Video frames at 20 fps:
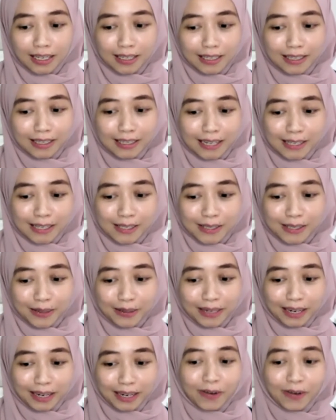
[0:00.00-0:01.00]
they
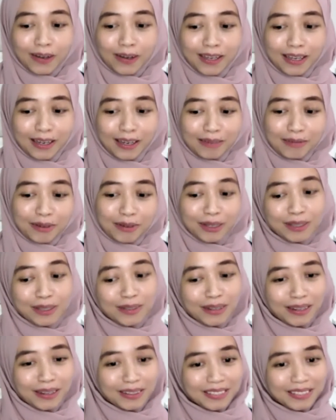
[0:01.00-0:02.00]
saw that, okay, I'm going
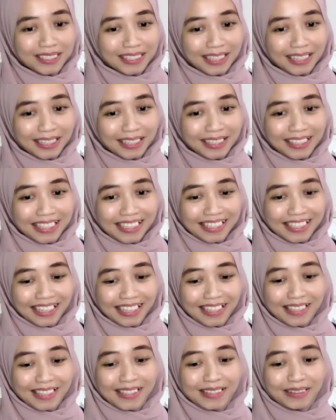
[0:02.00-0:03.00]
to launch another
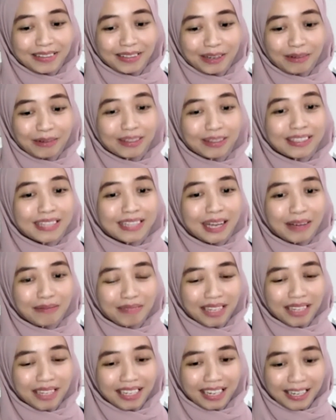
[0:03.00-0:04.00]
design. So they will DM
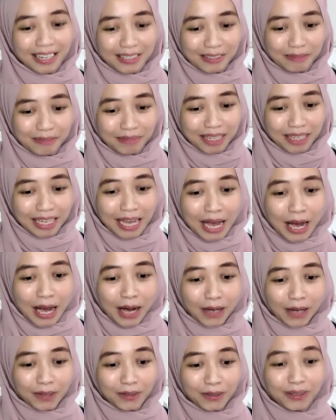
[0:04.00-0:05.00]
me and ask me,
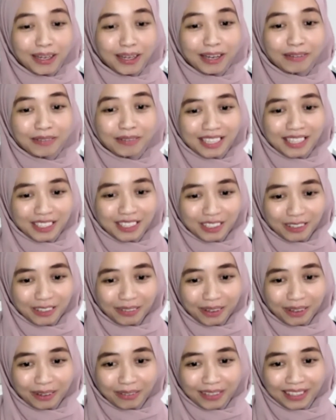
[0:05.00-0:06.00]
do you have extra
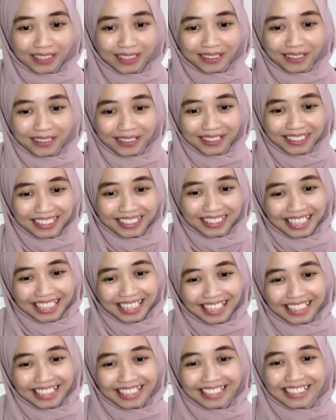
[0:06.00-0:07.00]
fabric or not?
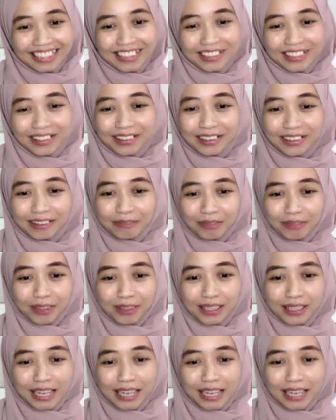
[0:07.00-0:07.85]
And do you,